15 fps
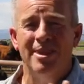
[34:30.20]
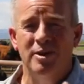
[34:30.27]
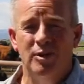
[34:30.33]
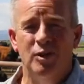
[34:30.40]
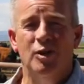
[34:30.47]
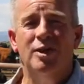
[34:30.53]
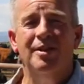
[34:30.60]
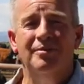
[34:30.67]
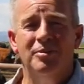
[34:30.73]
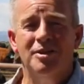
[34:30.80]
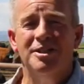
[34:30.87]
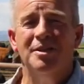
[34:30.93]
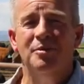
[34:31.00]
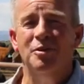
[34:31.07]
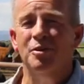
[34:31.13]
You're looking for
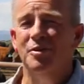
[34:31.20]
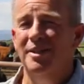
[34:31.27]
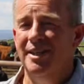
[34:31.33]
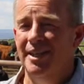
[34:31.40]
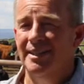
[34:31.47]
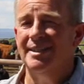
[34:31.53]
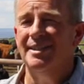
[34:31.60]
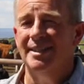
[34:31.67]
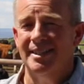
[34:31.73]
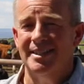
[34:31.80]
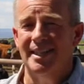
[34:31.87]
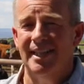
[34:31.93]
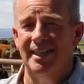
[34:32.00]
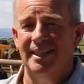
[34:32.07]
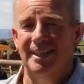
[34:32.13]
someone who gets
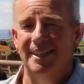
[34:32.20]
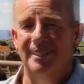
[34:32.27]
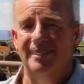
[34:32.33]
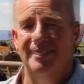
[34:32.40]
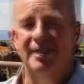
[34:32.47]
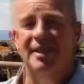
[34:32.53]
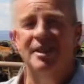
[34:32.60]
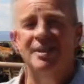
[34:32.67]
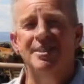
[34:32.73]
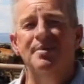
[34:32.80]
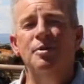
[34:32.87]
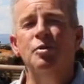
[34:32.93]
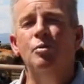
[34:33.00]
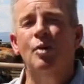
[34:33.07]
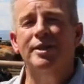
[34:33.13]
this idea.
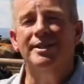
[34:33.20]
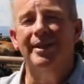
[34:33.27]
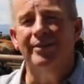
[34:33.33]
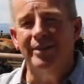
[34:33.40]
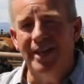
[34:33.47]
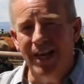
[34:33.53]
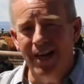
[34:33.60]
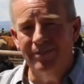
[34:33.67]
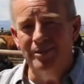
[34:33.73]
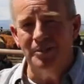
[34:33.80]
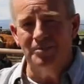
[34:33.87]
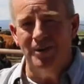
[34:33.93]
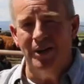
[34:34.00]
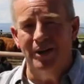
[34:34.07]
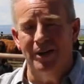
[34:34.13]
Someone who wants to have a
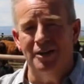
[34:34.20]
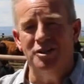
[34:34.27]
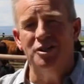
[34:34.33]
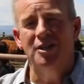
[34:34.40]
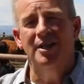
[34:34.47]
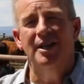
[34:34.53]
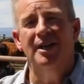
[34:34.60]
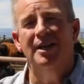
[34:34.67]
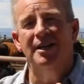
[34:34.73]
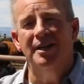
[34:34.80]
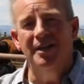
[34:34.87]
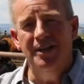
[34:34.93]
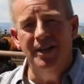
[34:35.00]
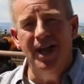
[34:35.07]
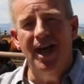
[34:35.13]
covenant marriage,
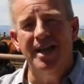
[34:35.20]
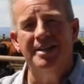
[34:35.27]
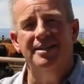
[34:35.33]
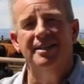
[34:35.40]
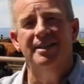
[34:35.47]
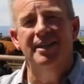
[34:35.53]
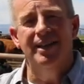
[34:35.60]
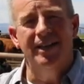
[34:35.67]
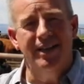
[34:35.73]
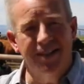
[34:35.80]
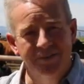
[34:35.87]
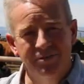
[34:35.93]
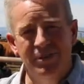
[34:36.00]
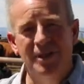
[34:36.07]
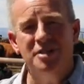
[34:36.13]
not a
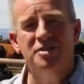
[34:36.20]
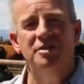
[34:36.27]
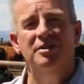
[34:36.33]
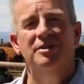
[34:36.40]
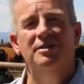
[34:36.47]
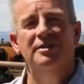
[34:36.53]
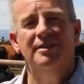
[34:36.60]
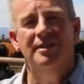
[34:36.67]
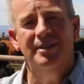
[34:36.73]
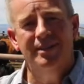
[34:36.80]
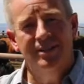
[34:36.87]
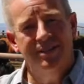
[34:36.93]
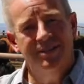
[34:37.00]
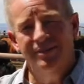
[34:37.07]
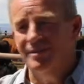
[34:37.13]
conventional,
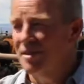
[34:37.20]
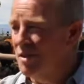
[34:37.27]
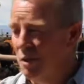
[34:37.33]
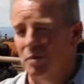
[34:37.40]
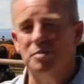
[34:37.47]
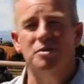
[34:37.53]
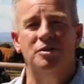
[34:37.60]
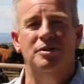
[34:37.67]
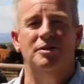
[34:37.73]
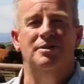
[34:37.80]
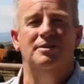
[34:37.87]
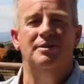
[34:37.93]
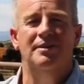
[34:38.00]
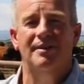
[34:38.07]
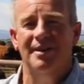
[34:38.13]

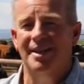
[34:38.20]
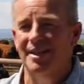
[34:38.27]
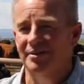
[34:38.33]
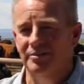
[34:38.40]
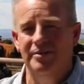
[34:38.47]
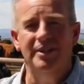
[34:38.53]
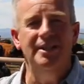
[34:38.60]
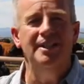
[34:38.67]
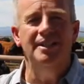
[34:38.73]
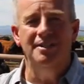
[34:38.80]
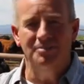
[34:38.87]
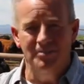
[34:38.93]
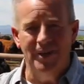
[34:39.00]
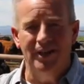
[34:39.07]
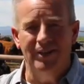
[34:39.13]
cultural, convenient
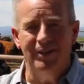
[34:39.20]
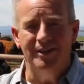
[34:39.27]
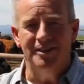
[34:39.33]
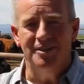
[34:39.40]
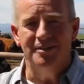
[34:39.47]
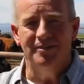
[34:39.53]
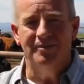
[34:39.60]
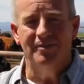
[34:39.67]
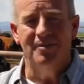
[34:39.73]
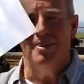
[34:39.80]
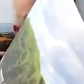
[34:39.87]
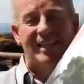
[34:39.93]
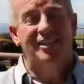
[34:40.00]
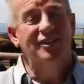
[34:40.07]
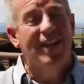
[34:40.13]
marriage.
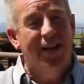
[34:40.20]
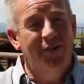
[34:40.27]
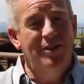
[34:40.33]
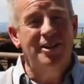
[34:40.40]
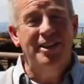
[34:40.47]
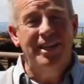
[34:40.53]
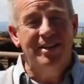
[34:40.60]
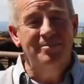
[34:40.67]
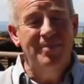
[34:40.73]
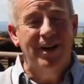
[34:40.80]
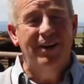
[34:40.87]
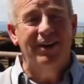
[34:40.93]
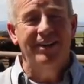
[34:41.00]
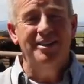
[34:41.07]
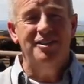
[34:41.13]
So now when you think of
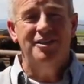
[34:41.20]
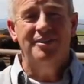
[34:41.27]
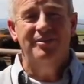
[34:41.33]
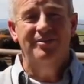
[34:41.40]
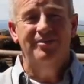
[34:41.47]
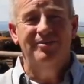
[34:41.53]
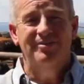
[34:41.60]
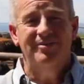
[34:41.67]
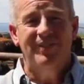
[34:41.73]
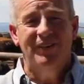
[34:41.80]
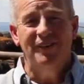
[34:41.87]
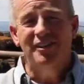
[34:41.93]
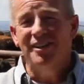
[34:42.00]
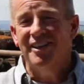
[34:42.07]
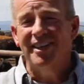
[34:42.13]
marriage, I
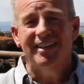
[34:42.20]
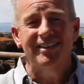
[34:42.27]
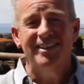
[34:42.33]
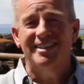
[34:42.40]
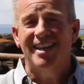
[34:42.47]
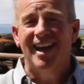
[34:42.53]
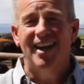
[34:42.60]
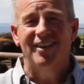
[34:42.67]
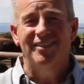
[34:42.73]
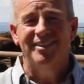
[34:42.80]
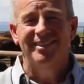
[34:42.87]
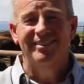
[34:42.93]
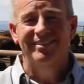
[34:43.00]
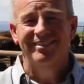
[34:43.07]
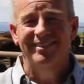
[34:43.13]
want you to think of these cows.